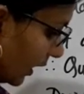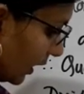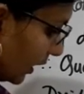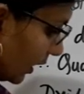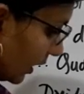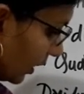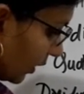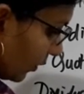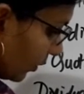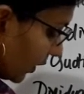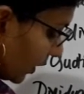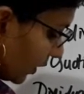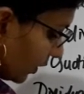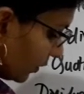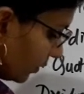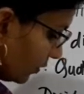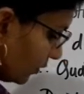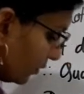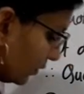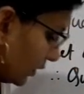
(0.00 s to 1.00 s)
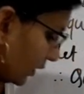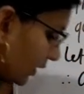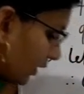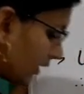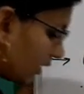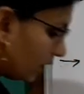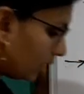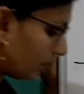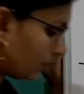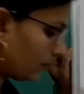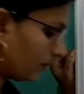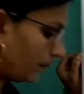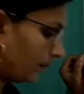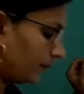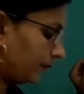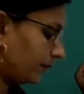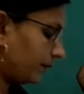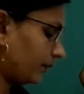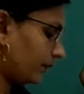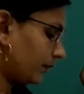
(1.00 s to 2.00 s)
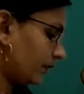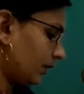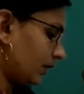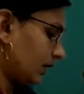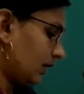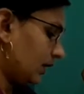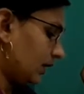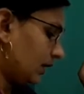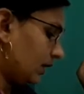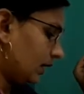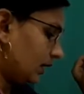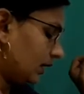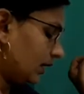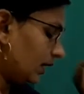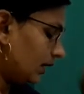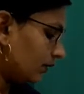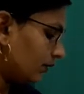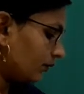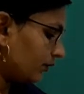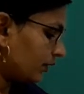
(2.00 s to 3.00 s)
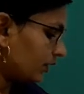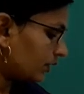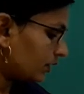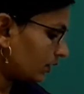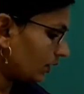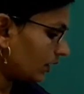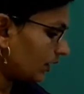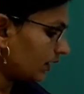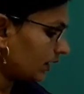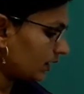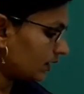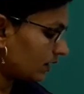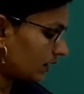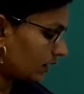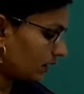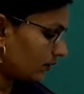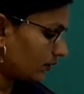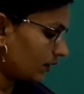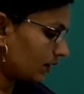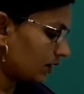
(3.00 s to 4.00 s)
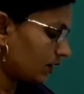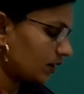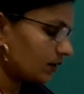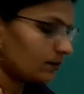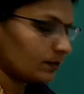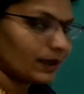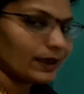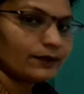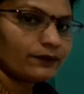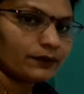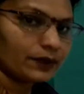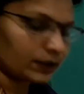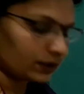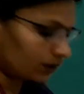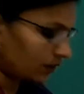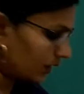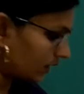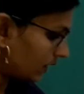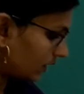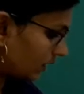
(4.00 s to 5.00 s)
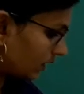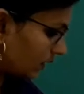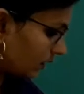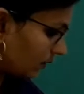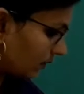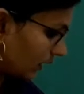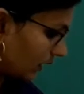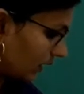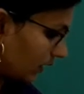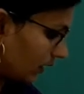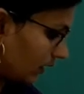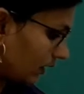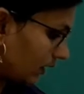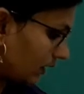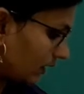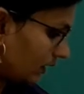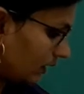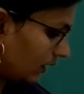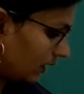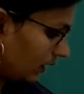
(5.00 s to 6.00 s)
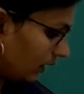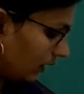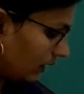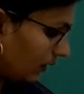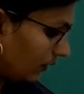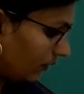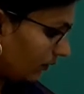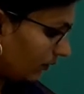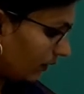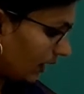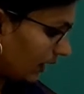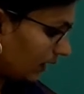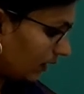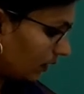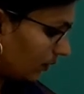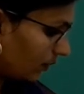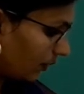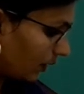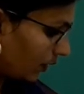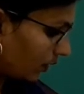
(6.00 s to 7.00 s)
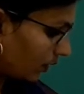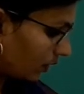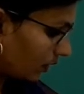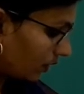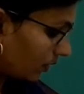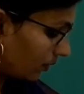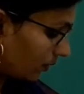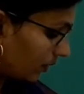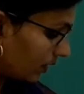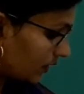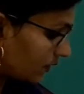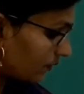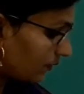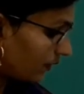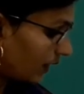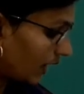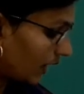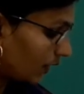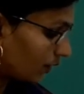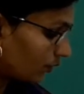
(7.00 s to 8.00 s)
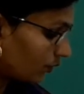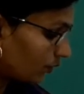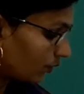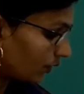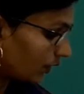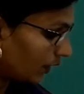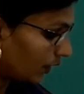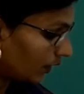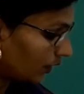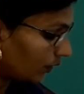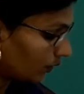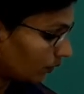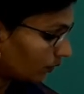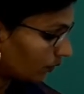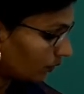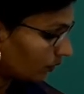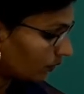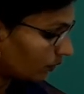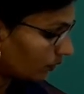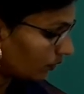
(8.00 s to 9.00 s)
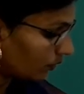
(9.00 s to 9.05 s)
equal to 0. Then we solve this equation by factorization method. find the product of this 5 into